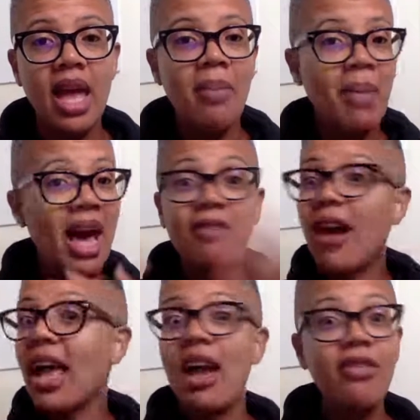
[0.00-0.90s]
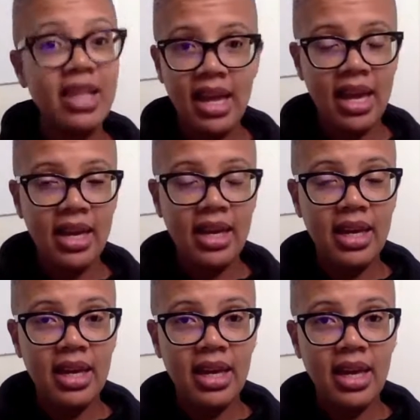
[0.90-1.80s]
and modify everything
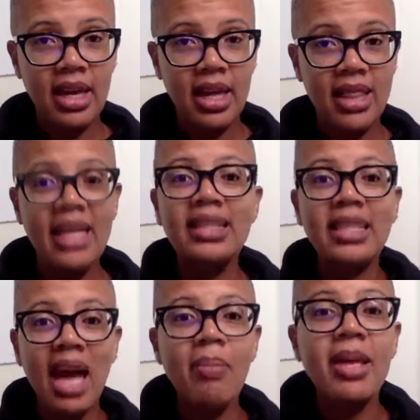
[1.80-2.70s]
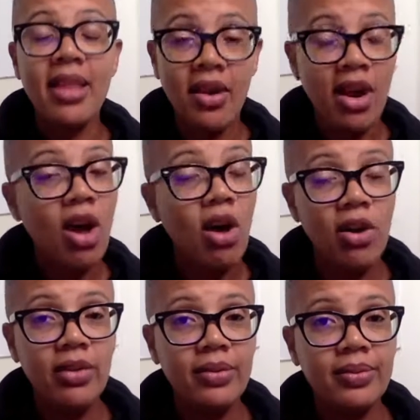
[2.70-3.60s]
than to not be there at all.